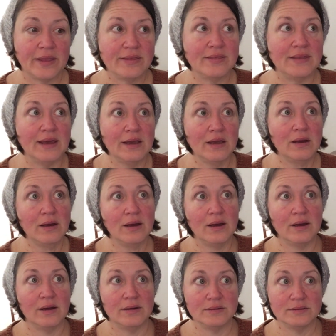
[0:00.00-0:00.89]
They
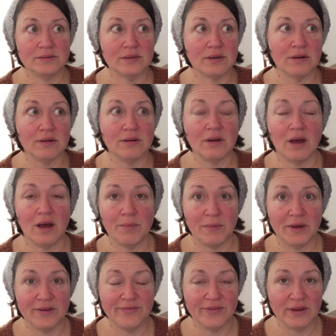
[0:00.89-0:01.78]
are not
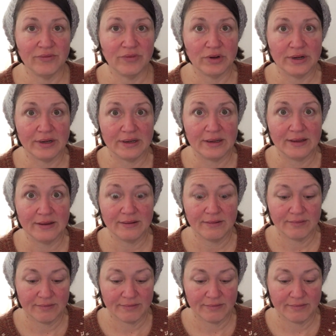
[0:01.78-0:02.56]
my favorite knit.